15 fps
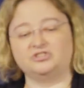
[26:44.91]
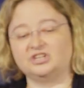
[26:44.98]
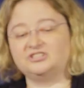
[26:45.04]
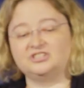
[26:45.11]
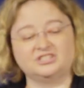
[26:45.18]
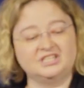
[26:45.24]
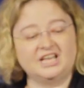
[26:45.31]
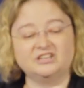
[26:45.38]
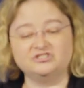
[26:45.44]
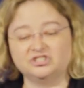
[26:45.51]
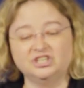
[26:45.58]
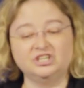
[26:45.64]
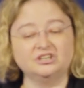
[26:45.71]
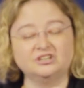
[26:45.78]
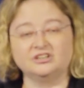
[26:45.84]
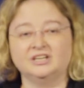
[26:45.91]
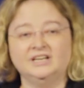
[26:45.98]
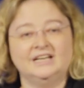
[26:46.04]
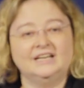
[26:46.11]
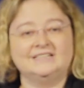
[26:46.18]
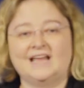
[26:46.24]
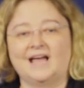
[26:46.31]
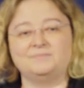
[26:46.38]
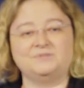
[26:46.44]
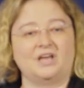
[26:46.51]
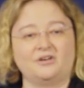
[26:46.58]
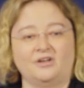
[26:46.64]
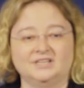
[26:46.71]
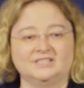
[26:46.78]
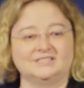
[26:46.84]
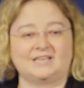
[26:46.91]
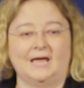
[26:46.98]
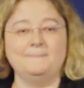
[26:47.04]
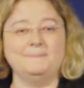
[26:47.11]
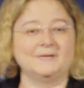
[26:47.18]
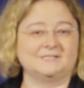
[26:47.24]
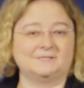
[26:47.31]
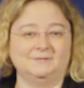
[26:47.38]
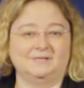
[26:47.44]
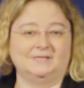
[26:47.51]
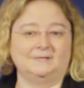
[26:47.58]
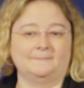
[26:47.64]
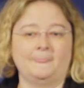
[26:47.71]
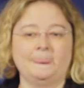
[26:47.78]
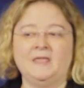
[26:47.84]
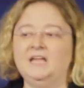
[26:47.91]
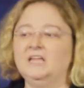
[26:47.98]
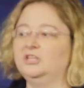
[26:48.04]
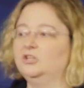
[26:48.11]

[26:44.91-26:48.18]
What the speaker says: just as the engineer taps out on his typing speed,